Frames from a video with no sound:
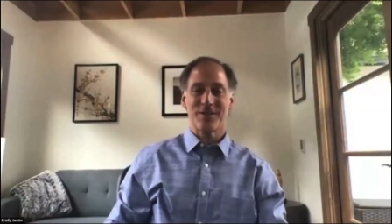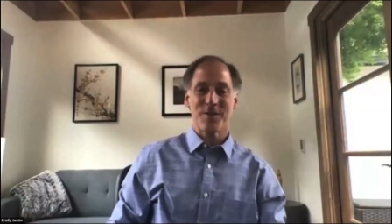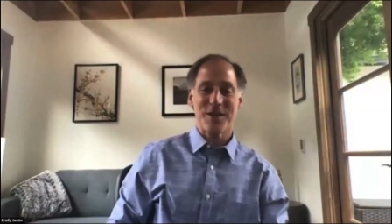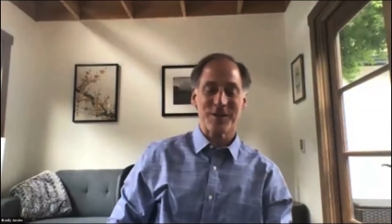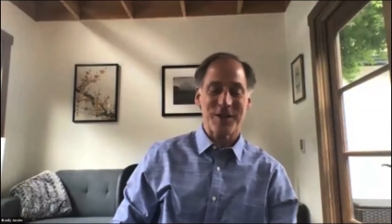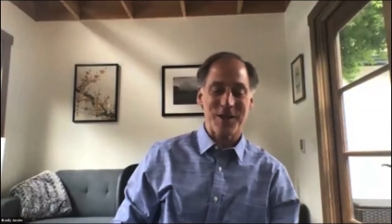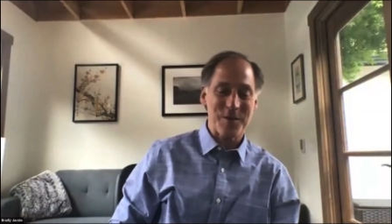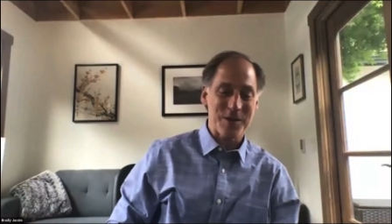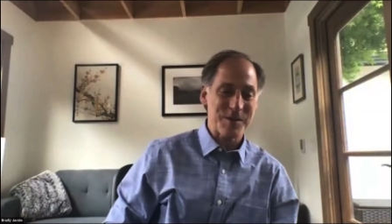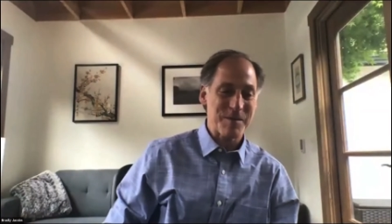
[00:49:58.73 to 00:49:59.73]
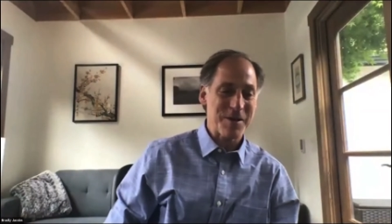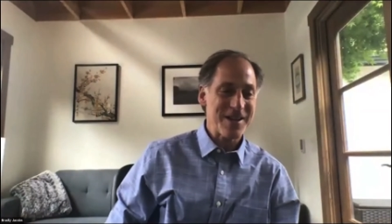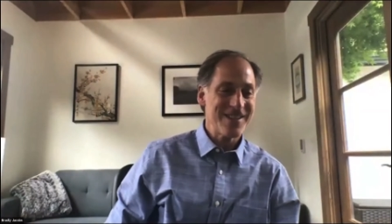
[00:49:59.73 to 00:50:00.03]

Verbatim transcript: So thanks for that question, right?